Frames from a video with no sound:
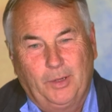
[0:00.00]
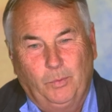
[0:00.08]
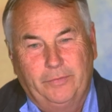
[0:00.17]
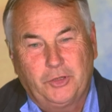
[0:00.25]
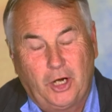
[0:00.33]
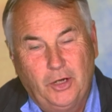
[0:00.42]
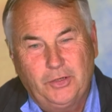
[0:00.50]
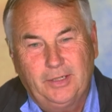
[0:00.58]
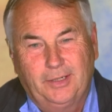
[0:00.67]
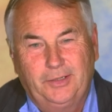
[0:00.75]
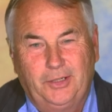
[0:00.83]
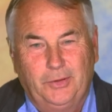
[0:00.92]
that we've
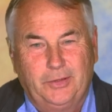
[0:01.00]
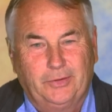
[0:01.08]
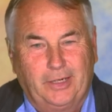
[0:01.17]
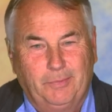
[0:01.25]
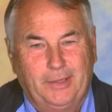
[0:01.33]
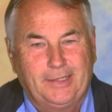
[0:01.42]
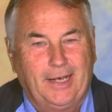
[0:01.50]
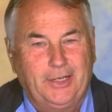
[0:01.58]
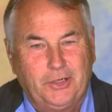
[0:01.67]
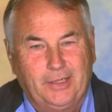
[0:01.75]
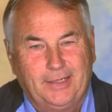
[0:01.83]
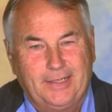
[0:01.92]
chosen at Hugh's
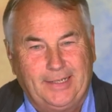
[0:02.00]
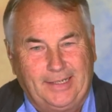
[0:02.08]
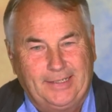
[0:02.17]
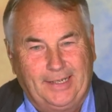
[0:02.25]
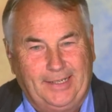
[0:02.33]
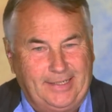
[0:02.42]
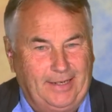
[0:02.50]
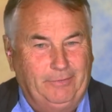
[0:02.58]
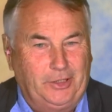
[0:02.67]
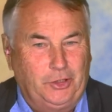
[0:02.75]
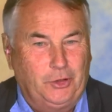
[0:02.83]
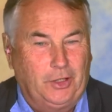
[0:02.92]
recommendation is sixteen,
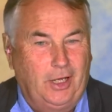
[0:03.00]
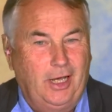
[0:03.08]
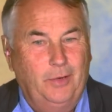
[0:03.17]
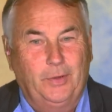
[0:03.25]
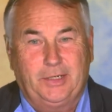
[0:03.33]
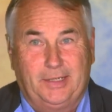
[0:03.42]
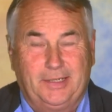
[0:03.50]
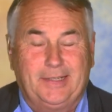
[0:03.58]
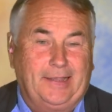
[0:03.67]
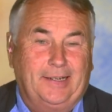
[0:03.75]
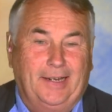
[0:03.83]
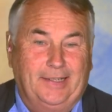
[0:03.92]
seventeen July, which is a
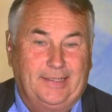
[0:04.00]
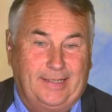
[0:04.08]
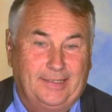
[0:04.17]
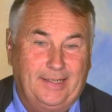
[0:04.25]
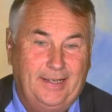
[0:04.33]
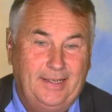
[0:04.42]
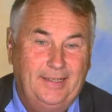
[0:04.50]
Saturday and Sunday.